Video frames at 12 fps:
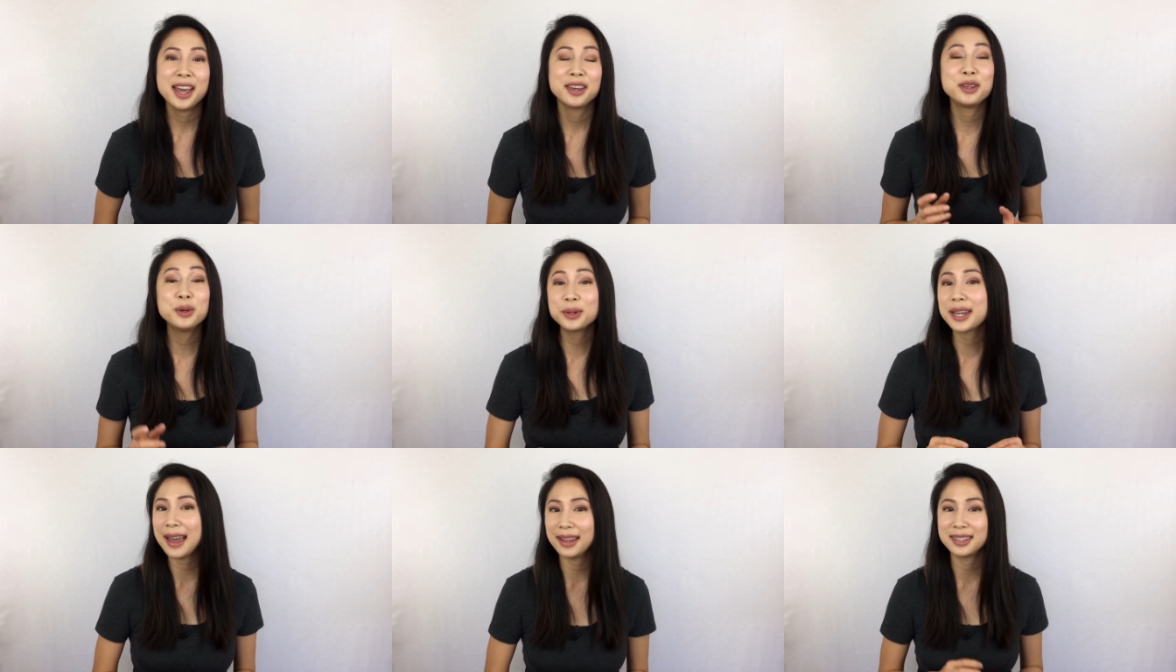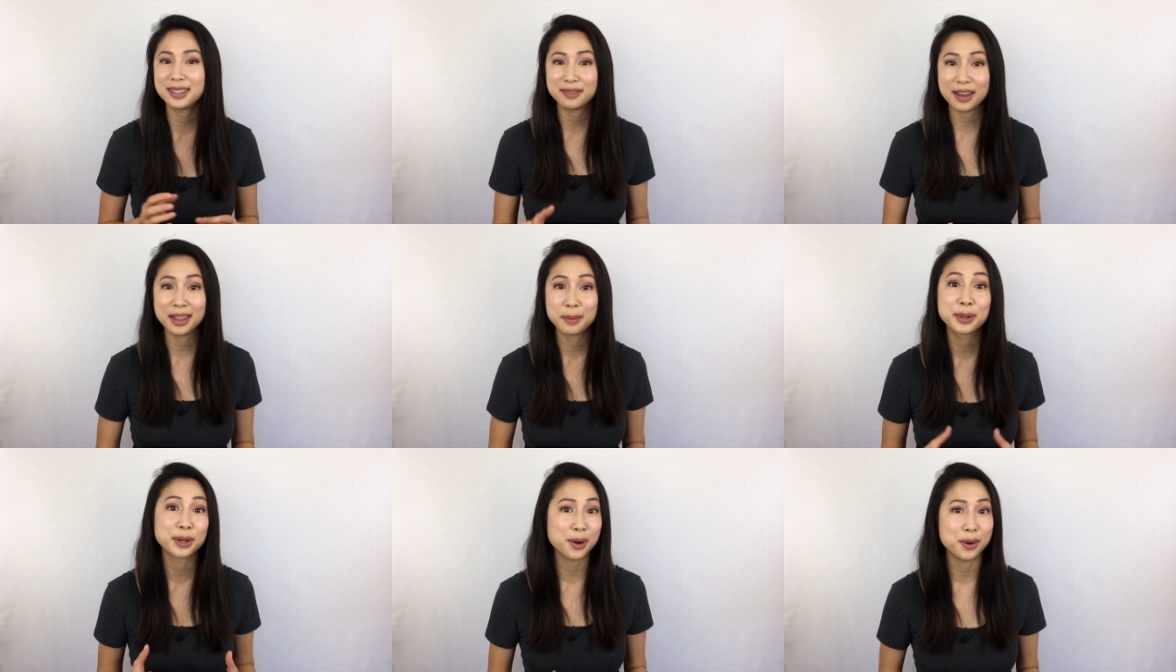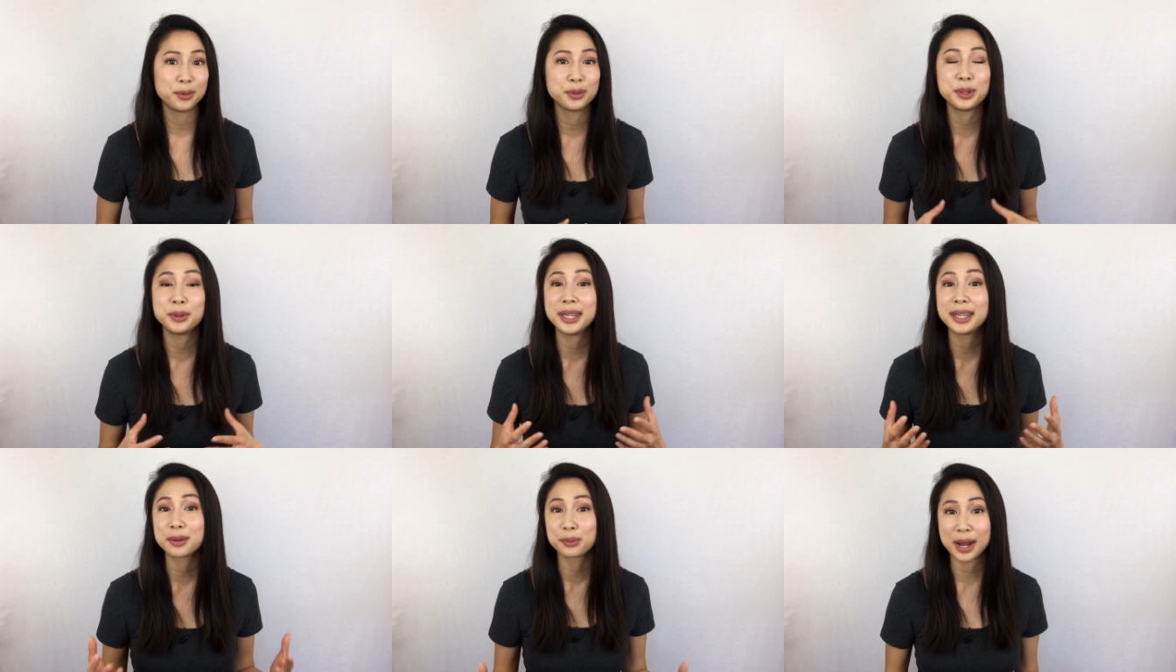you can develop your own
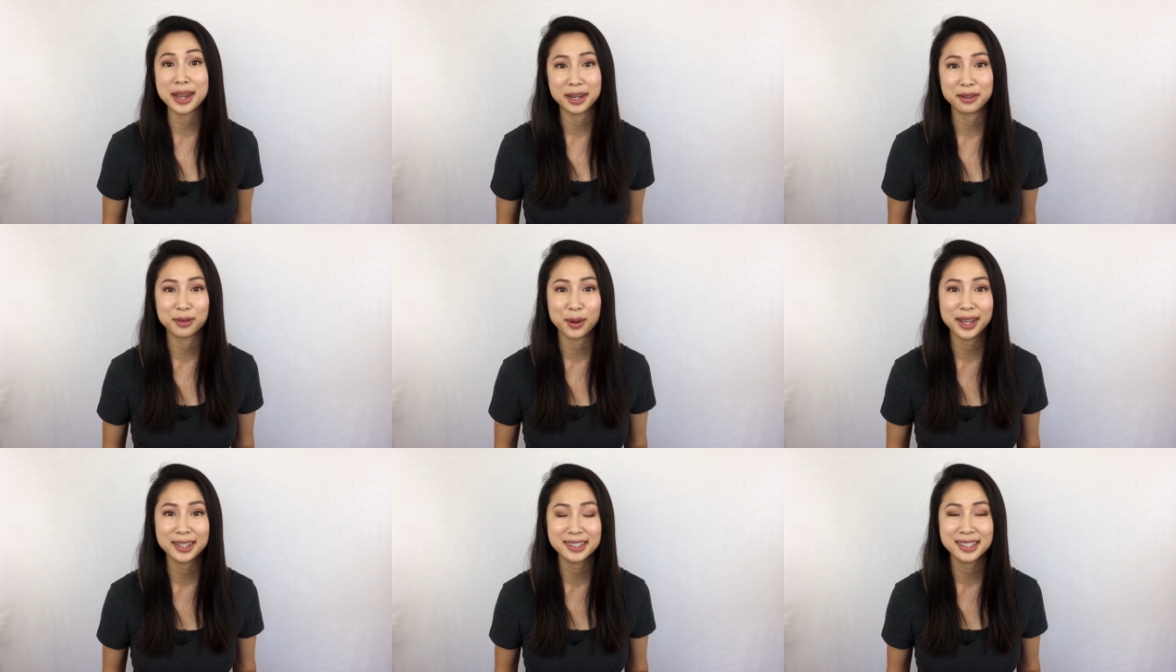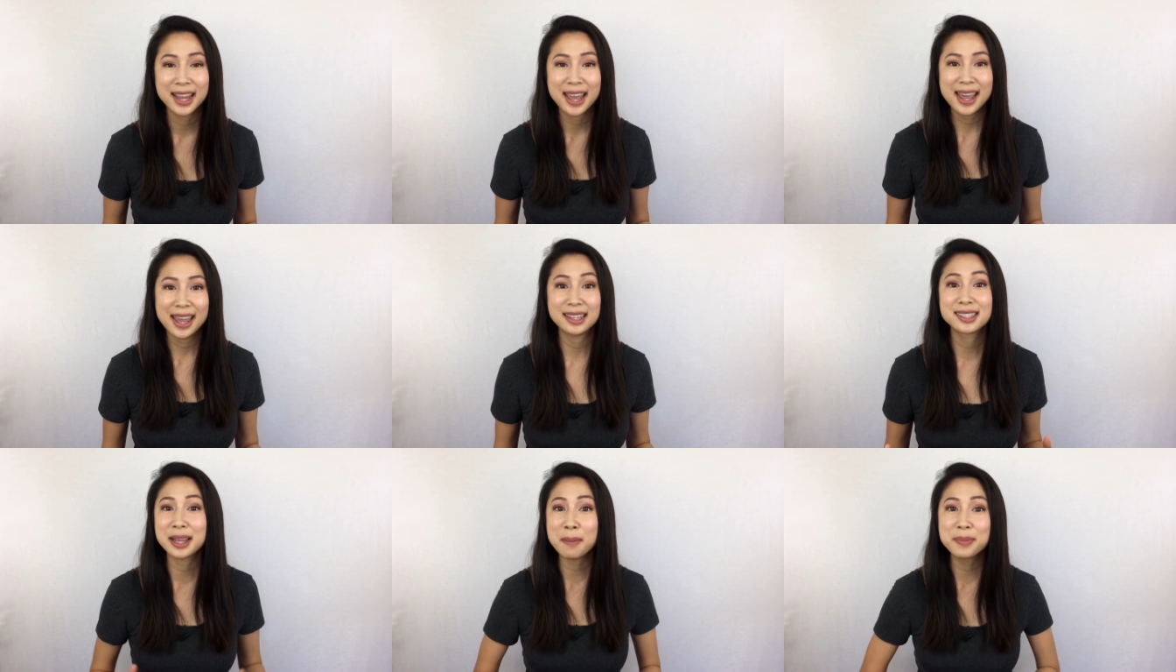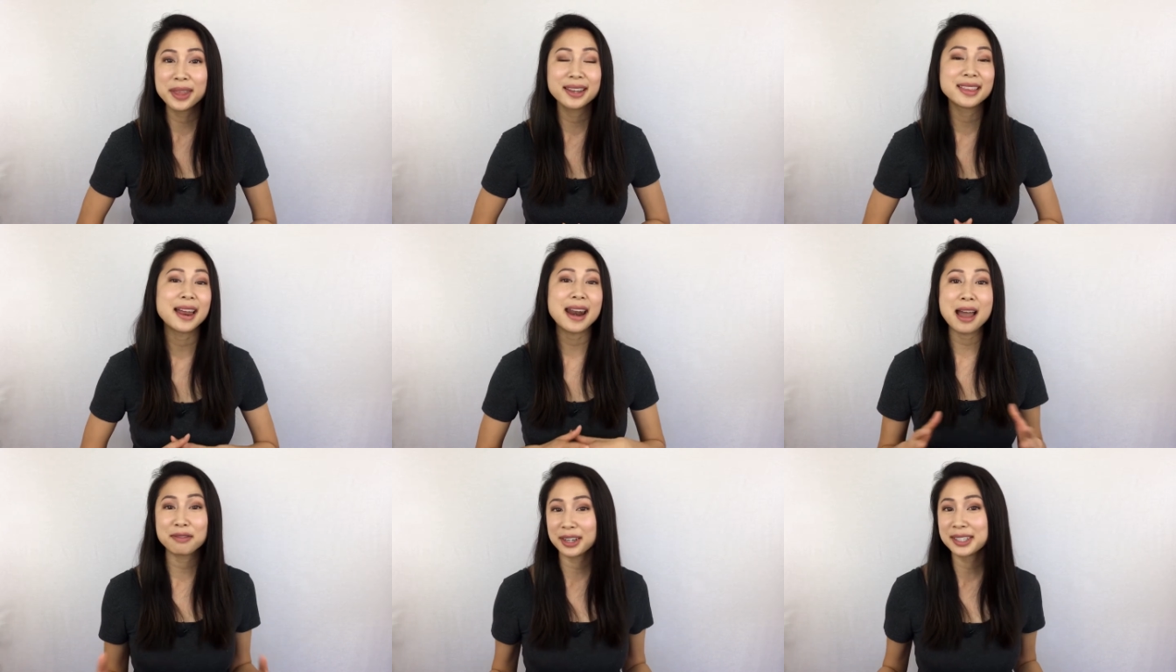unique writing voice. It's something that
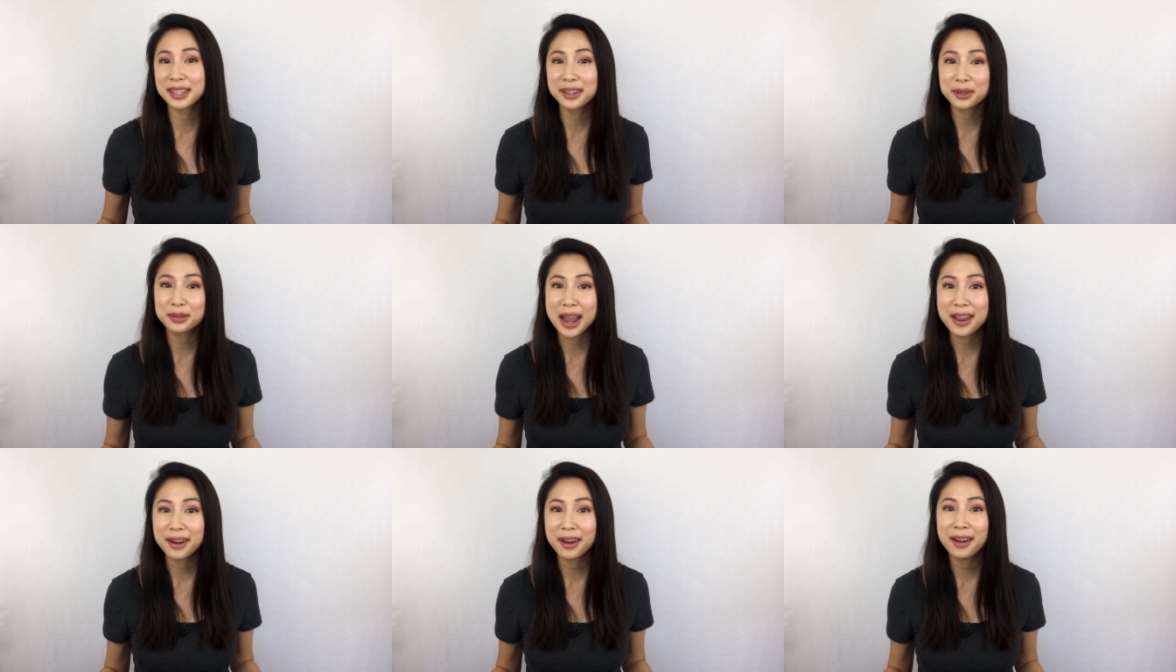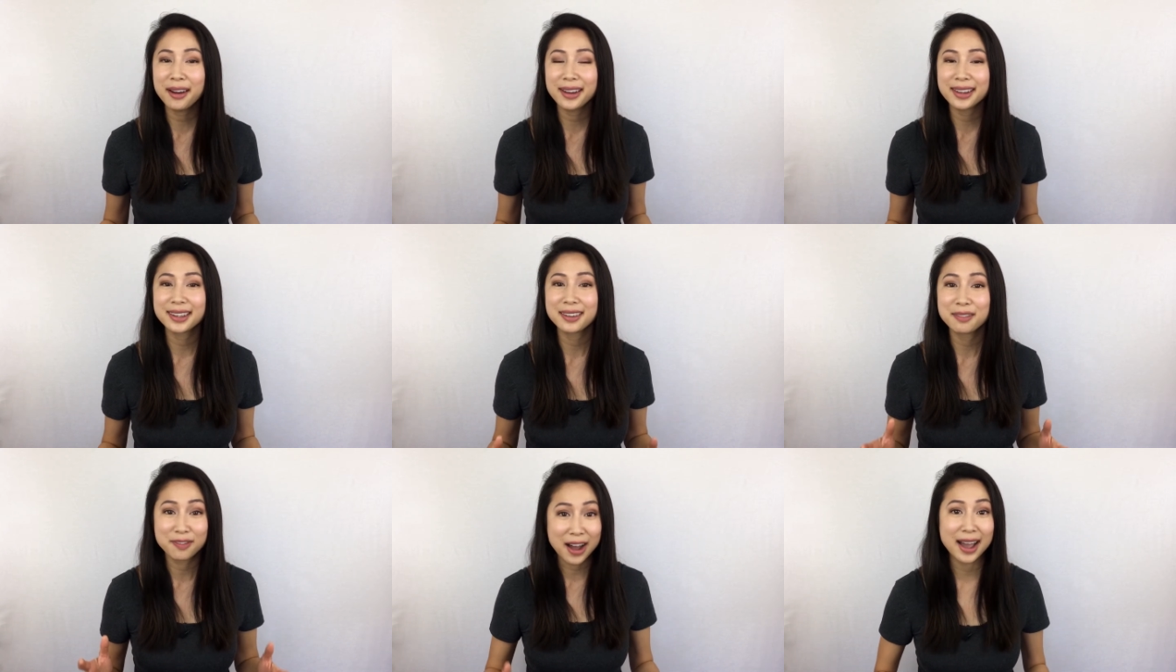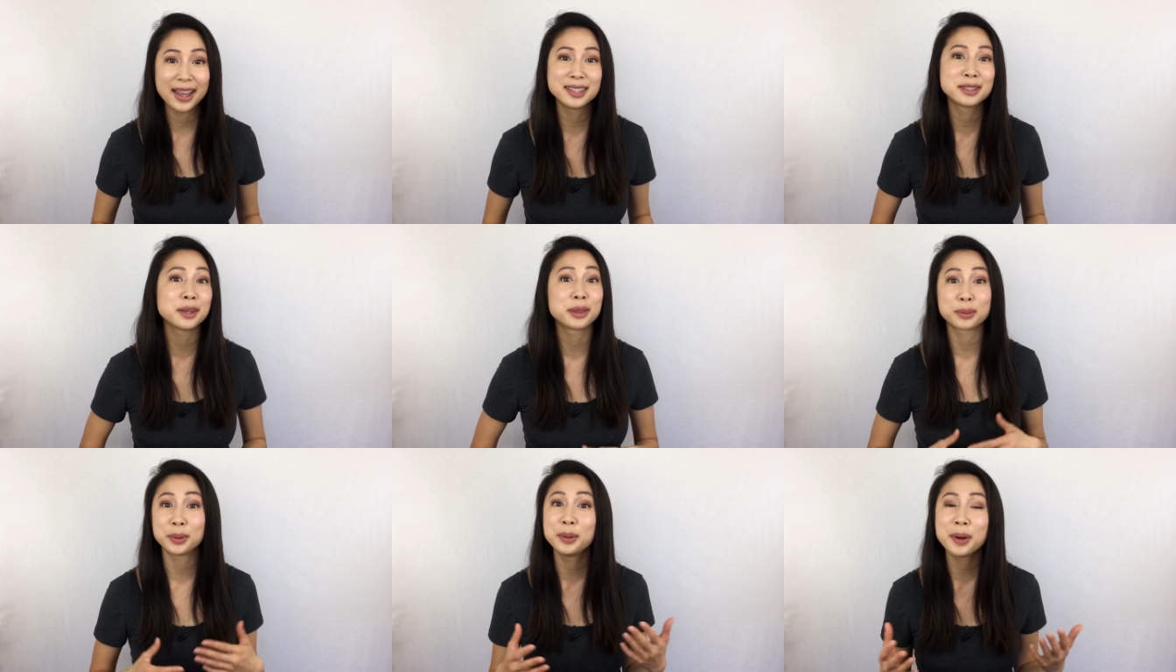every single writer finds
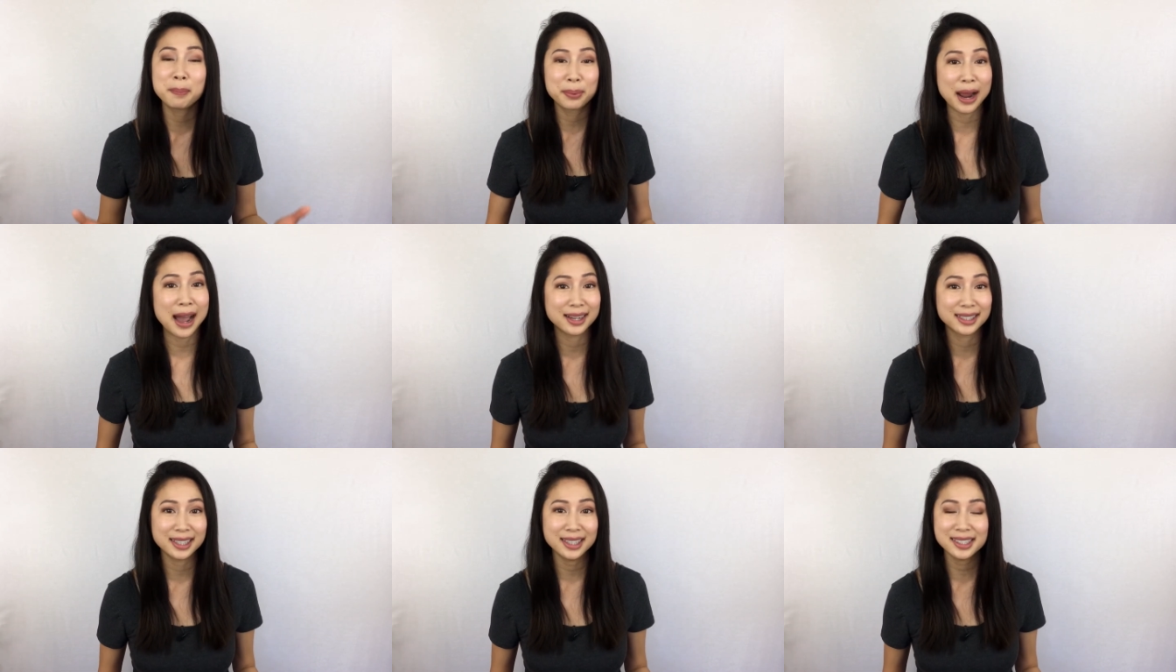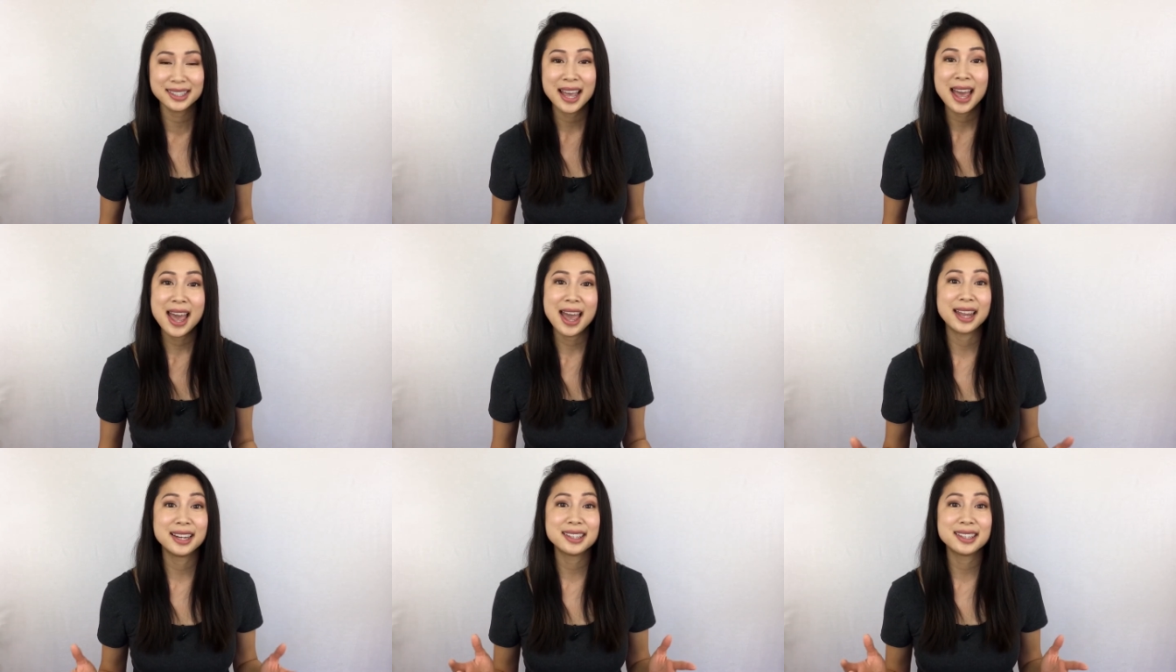through practice, and